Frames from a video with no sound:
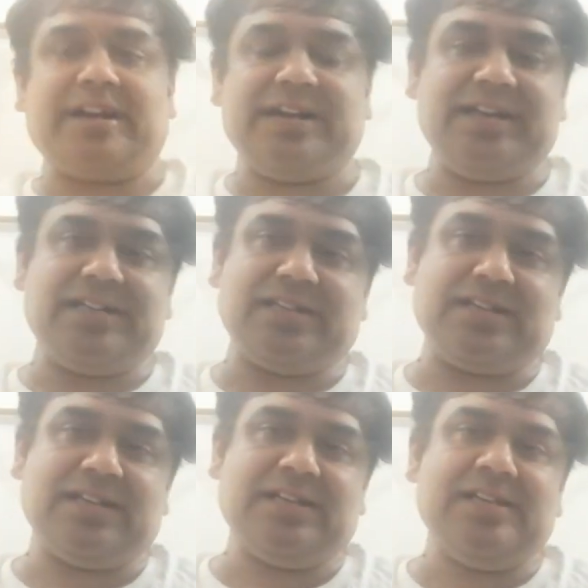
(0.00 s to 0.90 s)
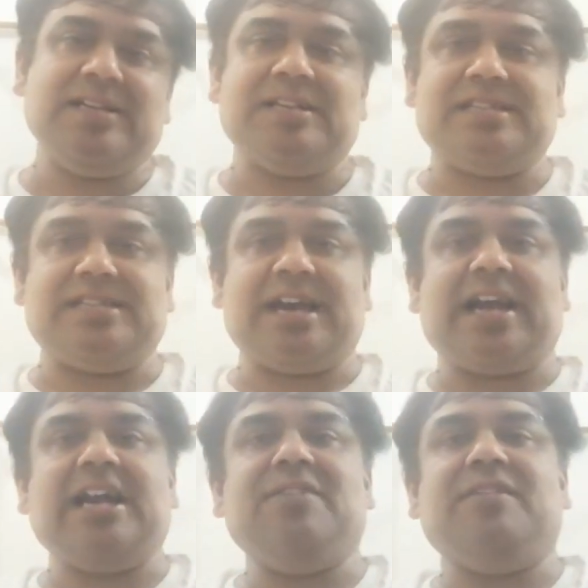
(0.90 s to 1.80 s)
condition.
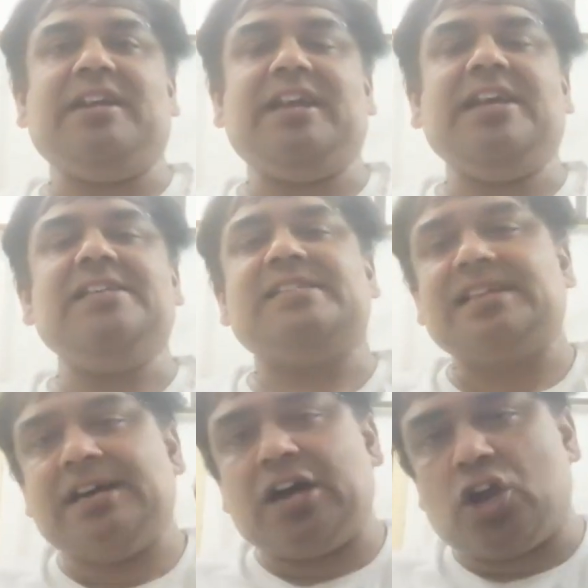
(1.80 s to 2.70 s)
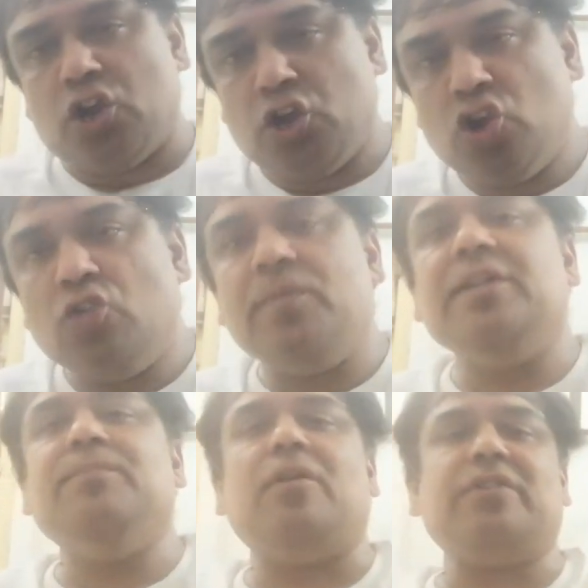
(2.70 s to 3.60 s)
Second one is
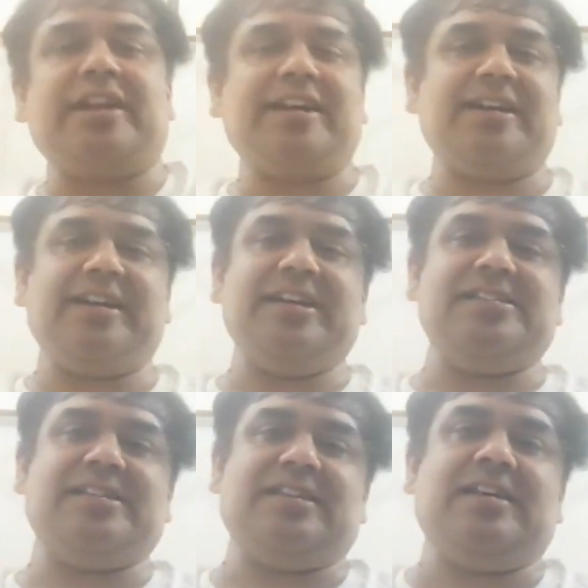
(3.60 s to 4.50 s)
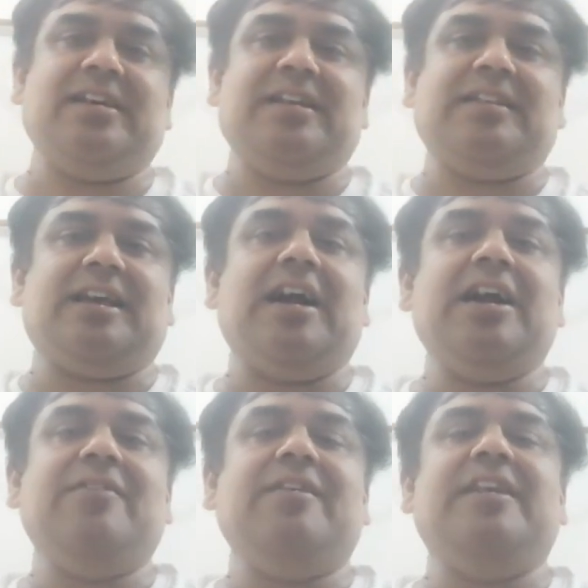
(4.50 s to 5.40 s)
Newman boundary condition.
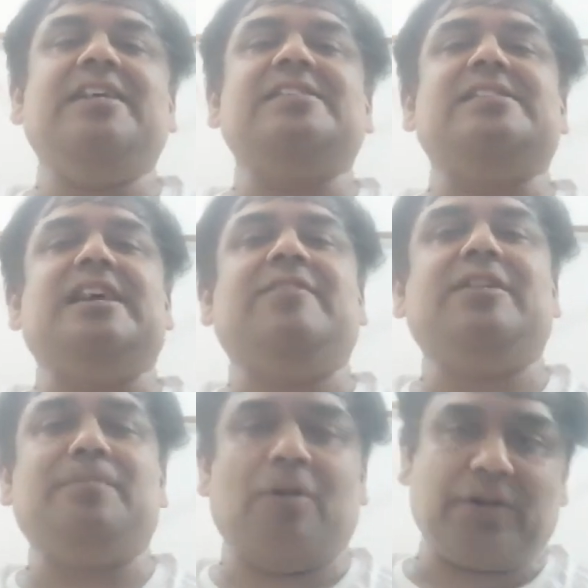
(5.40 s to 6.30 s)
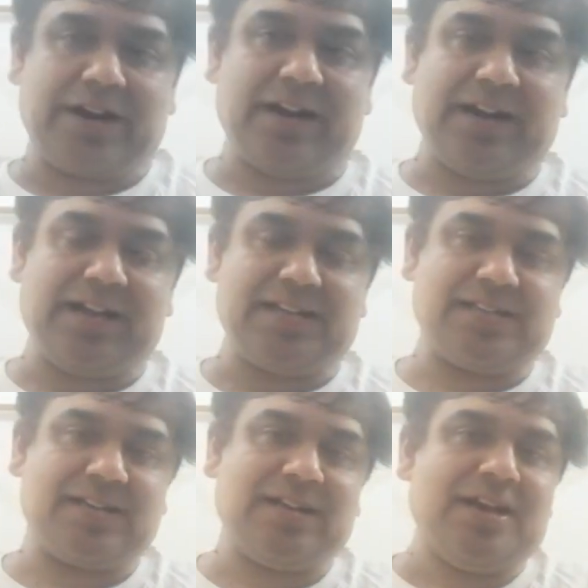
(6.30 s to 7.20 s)
Third one is David boundary
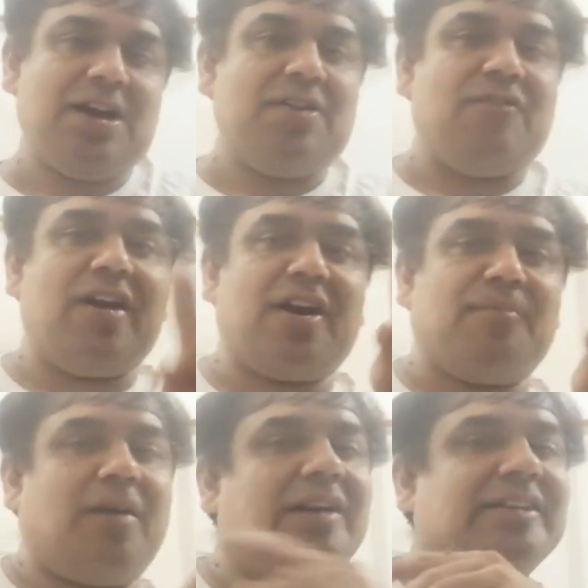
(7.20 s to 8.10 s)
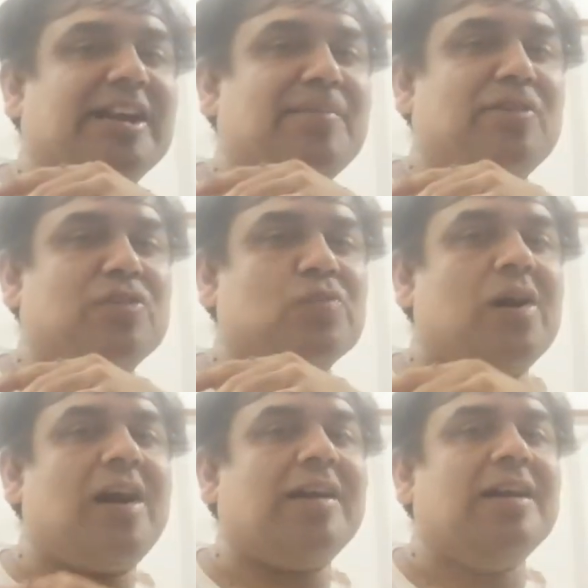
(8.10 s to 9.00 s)
condition. We are bothered about
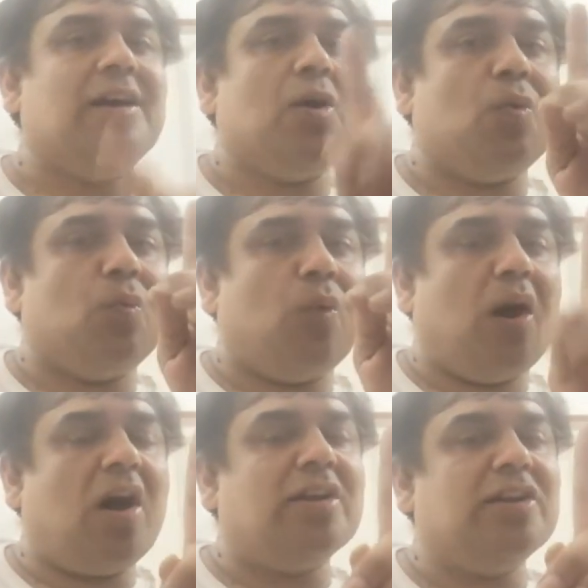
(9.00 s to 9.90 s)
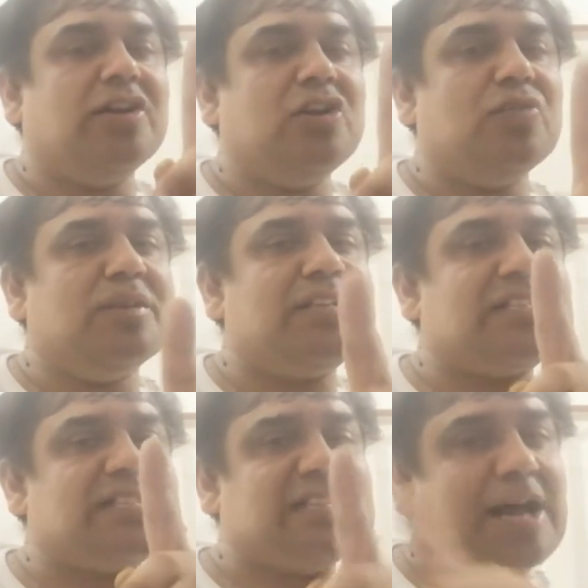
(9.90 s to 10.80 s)
what? Von Neumann
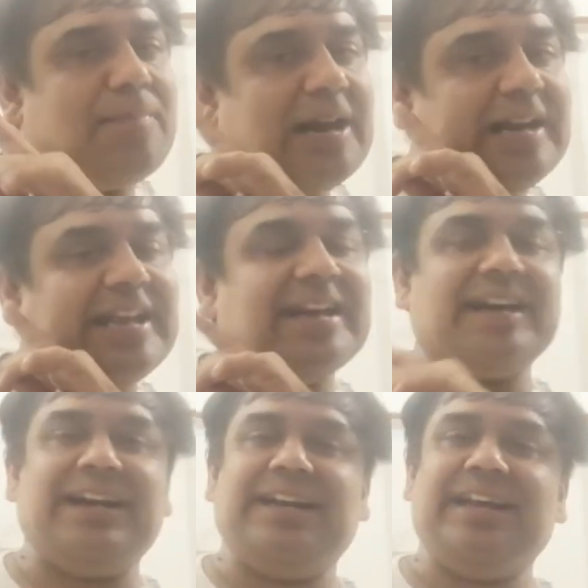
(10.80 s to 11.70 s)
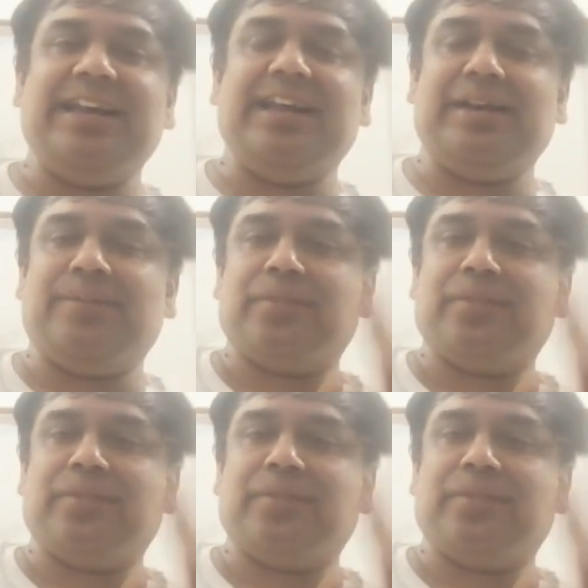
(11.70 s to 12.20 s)
stability criterion.